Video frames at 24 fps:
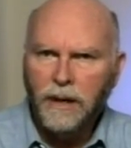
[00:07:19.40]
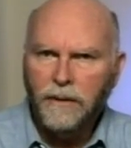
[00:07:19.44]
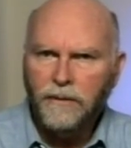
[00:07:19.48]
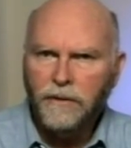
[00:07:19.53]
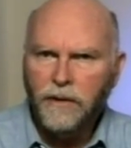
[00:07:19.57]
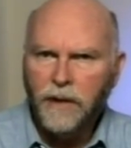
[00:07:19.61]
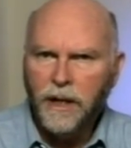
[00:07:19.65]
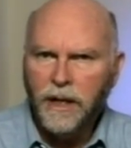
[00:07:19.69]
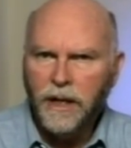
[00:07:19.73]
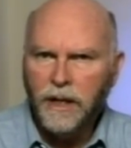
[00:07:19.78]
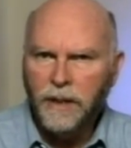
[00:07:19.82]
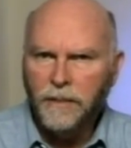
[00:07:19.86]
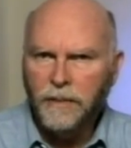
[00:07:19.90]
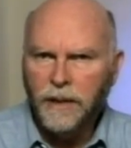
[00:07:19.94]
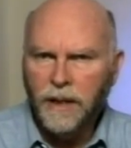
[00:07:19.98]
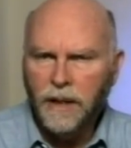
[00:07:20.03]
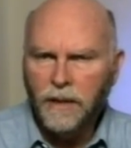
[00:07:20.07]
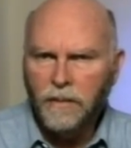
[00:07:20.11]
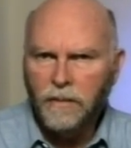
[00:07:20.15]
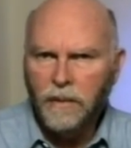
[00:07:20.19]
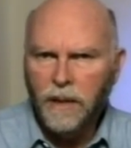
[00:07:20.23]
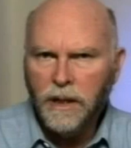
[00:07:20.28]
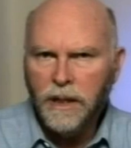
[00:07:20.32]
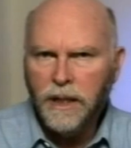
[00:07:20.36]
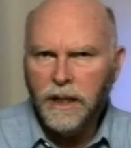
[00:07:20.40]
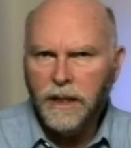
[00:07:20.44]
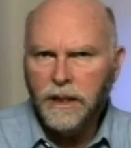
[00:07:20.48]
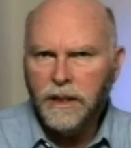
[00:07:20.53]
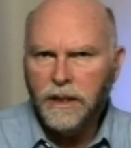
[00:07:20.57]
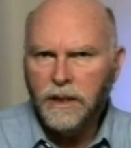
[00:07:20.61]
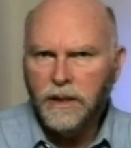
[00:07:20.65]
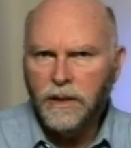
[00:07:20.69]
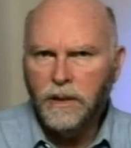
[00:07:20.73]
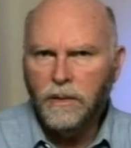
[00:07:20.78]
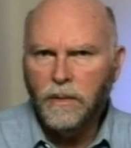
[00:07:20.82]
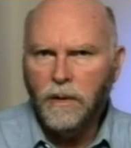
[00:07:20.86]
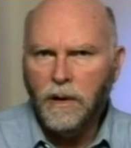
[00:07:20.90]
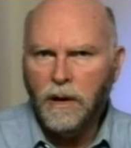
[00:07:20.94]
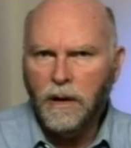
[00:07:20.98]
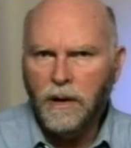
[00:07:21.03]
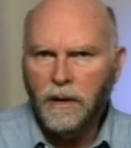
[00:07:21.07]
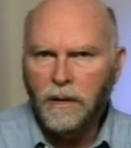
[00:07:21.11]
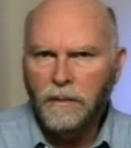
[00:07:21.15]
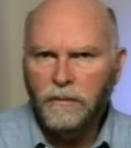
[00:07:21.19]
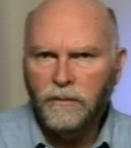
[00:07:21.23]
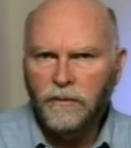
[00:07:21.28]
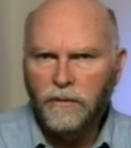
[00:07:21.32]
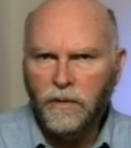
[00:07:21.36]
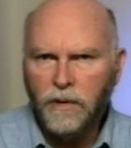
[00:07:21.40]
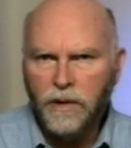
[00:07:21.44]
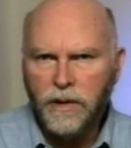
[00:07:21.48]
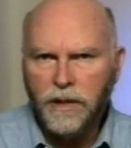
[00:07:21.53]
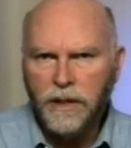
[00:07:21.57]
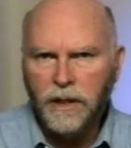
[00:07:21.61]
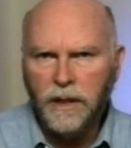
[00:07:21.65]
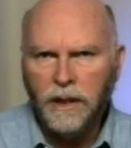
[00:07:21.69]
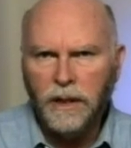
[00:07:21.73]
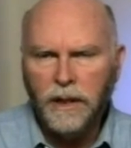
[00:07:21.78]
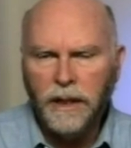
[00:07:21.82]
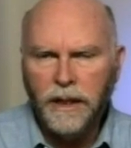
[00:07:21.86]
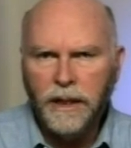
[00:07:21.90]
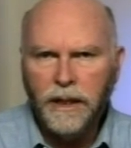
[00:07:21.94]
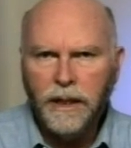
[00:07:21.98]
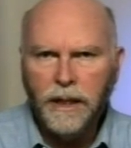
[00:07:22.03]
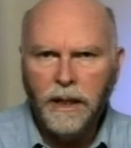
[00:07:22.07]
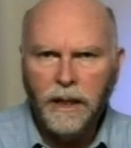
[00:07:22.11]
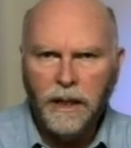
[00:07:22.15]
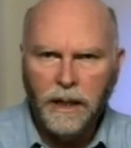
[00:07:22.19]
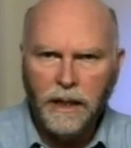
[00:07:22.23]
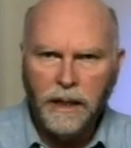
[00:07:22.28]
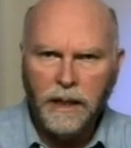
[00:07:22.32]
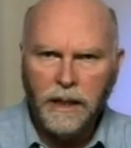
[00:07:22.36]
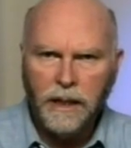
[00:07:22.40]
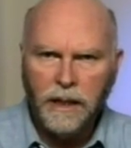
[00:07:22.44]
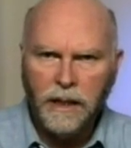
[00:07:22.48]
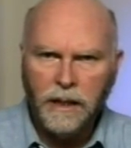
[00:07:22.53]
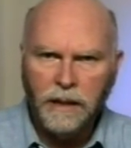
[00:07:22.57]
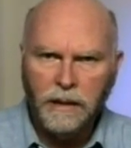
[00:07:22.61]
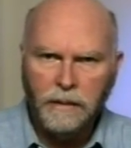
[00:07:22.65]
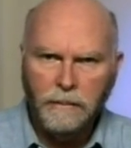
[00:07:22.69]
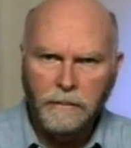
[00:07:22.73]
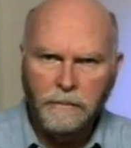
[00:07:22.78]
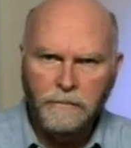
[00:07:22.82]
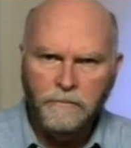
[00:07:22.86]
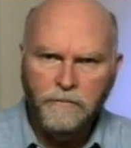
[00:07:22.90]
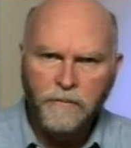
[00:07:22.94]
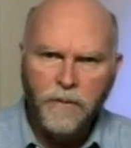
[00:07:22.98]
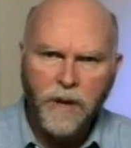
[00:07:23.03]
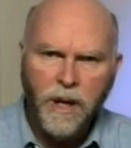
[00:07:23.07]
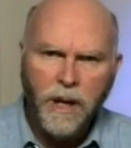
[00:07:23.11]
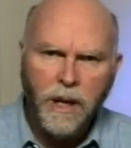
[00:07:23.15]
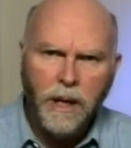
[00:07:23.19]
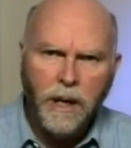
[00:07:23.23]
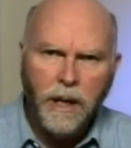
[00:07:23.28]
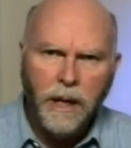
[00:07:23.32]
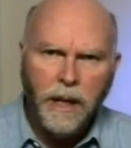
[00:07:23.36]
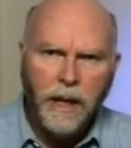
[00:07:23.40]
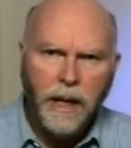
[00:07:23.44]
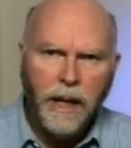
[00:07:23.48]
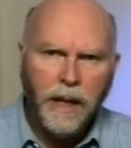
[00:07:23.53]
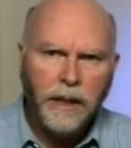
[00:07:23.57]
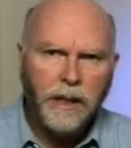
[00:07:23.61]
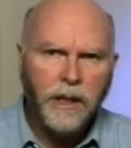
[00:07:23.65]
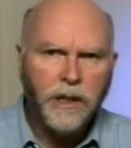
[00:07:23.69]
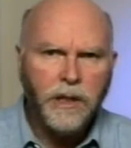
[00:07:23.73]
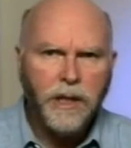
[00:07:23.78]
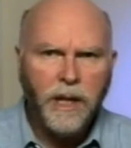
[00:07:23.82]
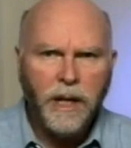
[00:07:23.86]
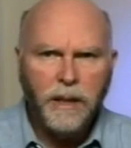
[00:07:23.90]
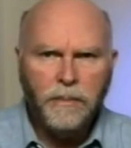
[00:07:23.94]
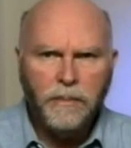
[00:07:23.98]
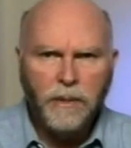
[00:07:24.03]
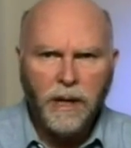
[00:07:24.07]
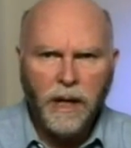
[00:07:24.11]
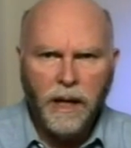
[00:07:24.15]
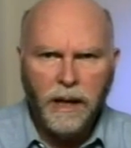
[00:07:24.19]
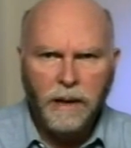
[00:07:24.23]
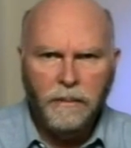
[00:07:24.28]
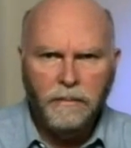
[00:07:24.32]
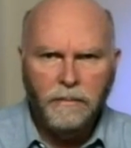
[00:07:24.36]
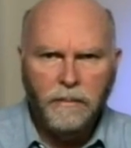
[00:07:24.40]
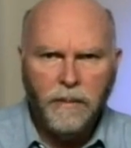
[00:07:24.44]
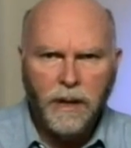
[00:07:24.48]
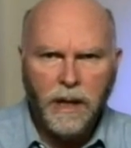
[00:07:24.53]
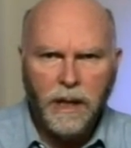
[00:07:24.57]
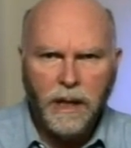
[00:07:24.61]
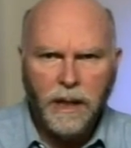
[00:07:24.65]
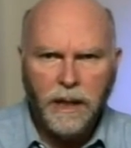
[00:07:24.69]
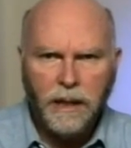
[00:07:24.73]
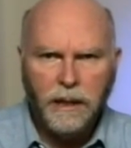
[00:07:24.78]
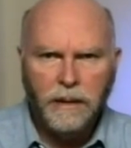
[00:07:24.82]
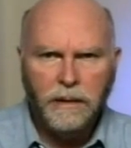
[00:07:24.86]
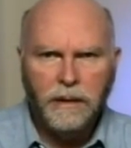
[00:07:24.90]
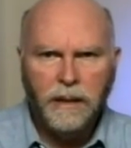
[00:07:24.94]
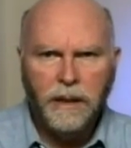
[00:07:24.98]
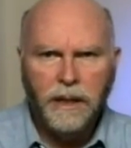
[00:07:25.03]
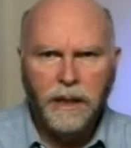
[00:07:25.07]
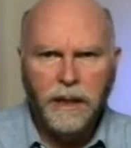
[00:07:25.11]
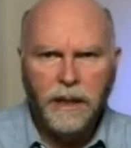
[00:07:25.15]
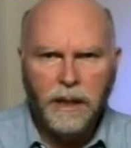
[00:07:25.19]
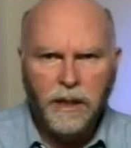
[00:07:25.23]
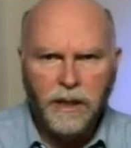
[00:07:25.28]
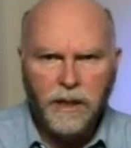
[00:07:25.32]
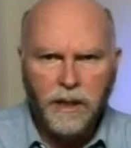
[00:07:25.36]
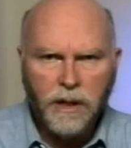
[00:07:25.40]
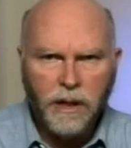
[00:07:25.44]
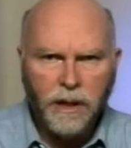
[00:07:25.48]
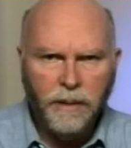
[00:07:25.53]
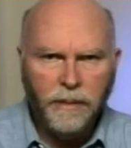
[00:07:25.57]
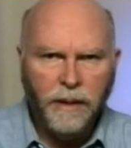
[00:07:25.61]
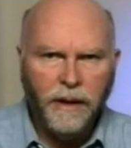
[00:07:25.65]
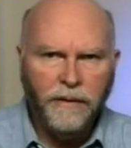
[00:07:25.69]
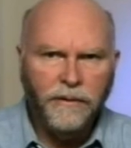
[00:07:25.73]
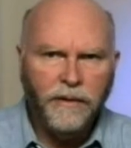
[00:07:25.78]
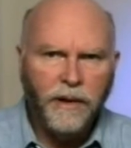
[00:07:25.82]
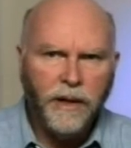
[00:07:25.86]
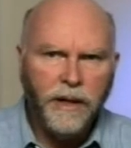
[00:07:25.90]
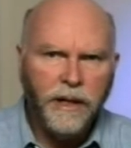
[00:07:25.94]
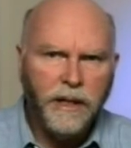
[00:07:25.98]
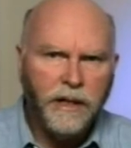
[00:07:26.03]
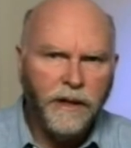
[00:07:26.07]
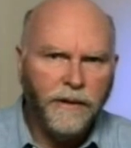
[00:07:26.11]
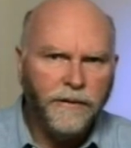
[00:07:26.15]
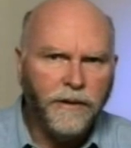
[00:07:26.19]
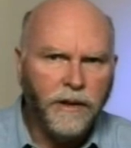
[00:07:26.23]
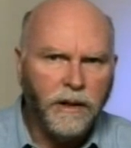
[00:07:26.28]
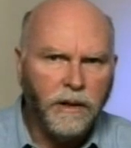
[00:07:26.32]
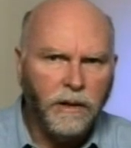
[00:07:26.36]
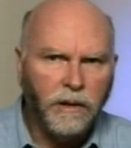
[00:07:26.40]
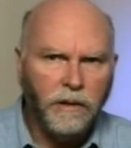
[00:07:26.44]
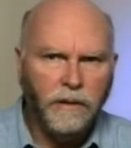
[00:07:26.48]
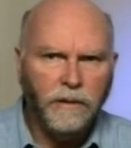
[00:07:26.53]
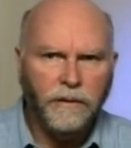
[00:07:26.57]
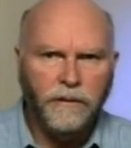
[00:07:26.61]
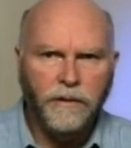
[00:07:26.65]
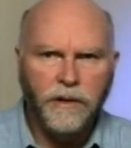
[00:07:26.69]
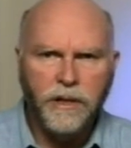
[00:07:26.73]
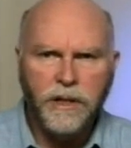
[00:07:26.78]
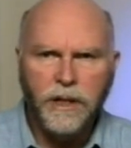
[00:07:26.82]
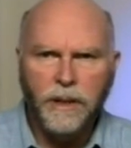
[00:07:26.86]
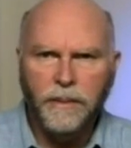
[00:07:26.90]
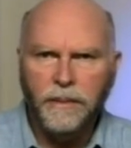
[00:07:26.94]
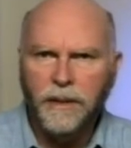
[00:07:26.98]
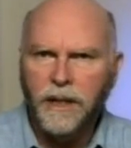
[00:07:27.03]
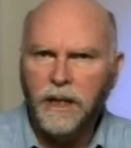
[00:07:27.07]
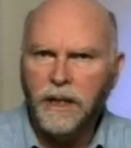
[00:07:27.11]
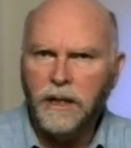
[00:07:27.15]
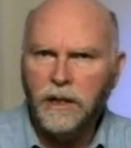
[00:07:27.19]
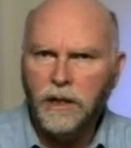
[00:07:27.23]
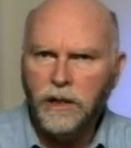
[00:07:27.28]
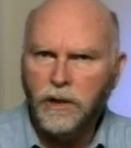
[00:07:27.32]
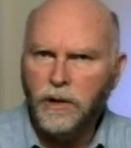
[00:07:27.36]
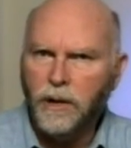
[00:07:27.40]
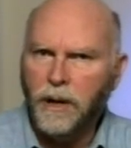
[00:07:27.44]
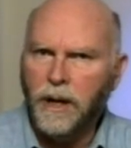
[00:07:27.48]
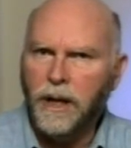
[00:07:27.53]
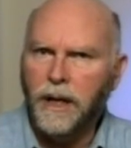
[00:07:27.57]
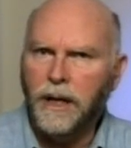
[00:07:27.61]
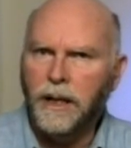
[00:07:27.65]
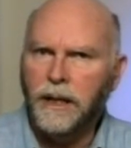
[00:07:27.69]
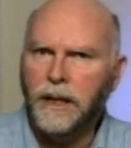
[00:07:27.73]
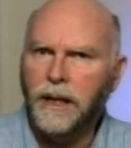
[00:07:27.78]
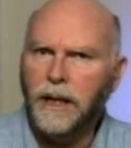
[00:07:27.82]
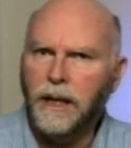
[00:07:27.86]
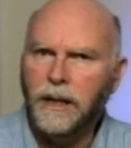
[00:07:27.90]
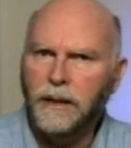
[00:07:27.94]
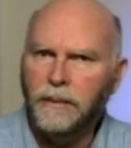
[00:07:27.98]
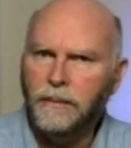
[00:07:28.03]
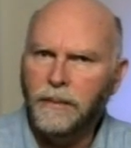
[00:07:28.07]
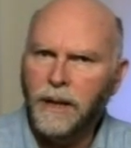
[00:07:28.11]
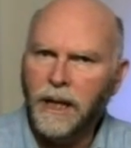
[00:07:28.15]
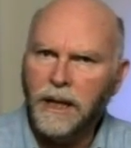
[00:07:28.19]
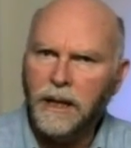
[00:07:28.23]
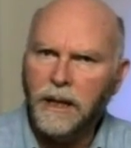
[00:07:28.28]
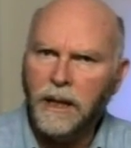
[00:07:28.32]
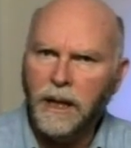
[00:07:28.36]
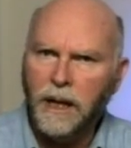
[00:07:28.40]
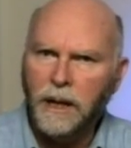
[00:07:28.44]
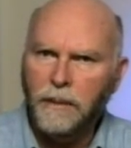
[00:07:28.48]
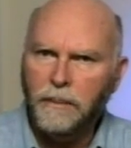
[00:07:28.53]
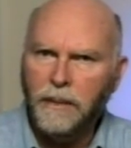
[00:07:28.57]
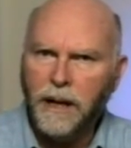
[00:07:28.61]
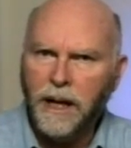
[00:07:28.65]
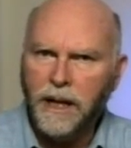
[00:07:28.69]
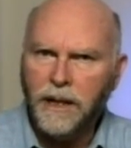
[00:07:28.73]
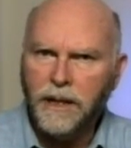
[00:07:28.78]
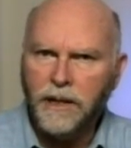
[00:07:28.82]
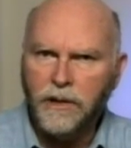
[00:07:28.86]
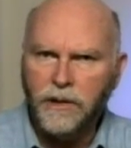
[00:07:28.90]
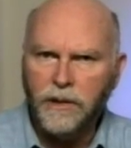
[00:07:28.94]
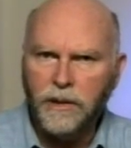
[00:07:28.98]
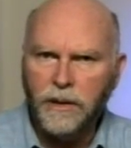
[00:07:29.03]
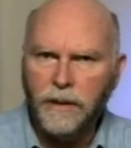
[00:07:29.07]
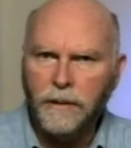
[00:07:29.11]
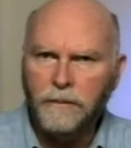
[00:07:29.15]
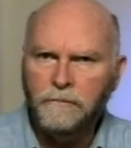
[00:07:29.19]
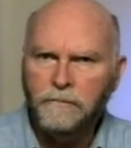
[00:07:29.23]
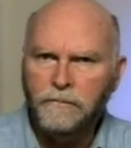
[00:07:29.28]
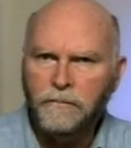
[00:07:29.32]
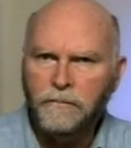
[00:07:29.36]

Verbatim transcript: for anybody wanting to do harm, fortunately. Um, at the same time, uh, it's going to be very difficult for somebody to try and make a pathogen.